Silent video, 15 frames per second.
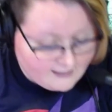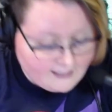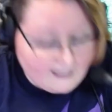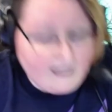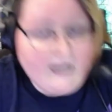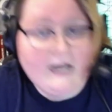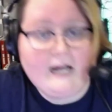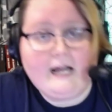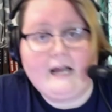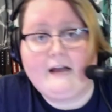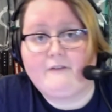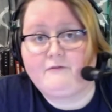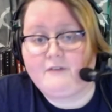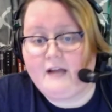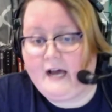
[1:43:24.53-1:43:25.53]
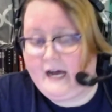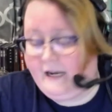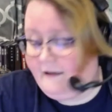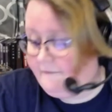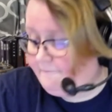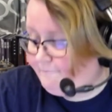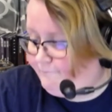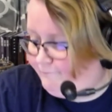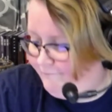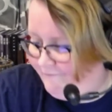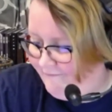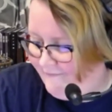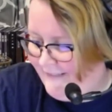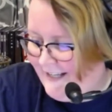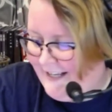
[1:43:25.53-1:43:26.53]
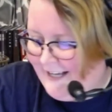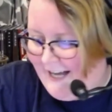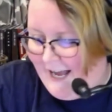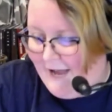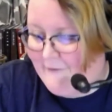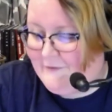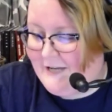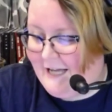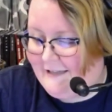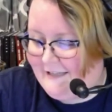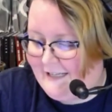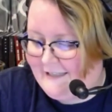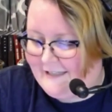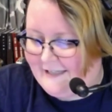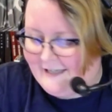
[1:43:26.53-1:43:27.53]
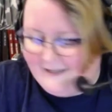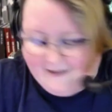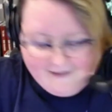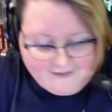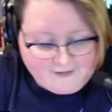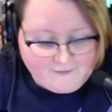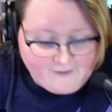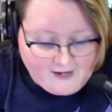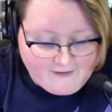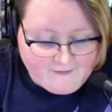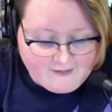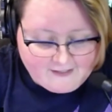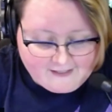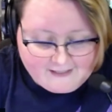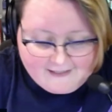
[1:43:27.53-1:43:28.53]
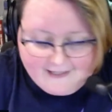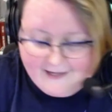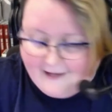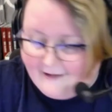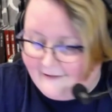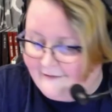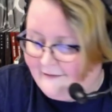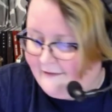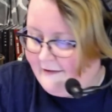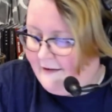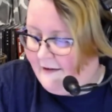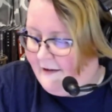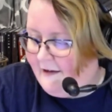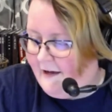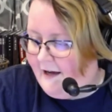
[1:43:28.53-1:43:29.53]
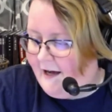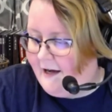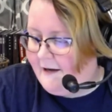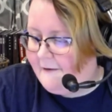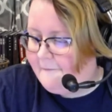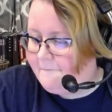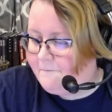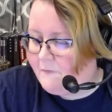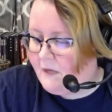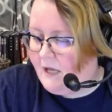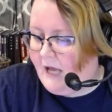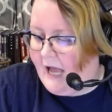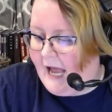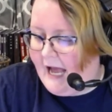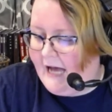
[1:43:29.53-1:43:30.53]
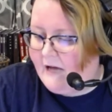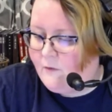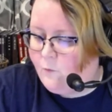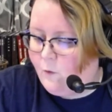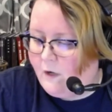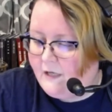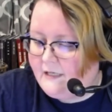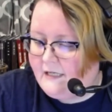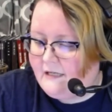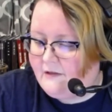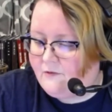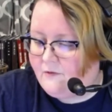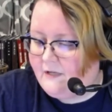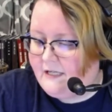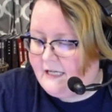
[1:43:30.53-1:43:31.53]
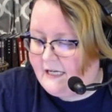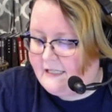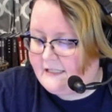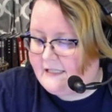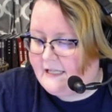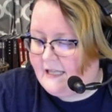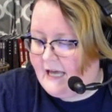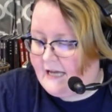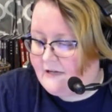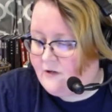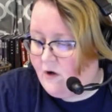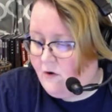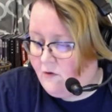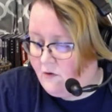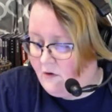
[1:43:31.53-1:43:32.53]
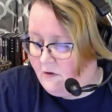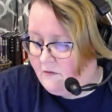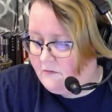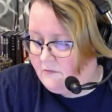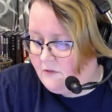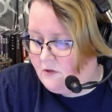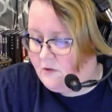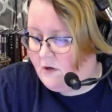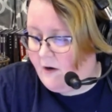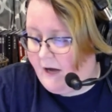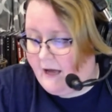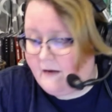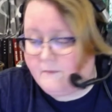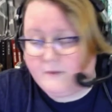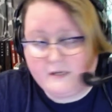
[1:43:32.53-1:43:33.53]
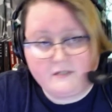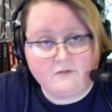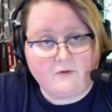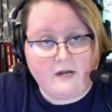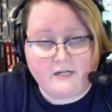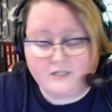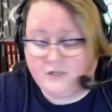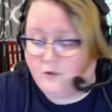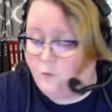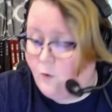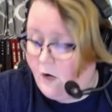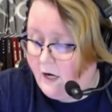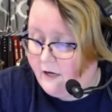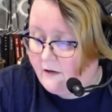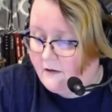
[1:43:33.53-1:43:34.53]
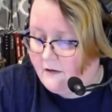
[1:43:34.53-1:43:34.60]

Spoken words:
I have not. I have not that skill. Survival is a 10. Add 1d3 days to that total. You know how to best ration the water.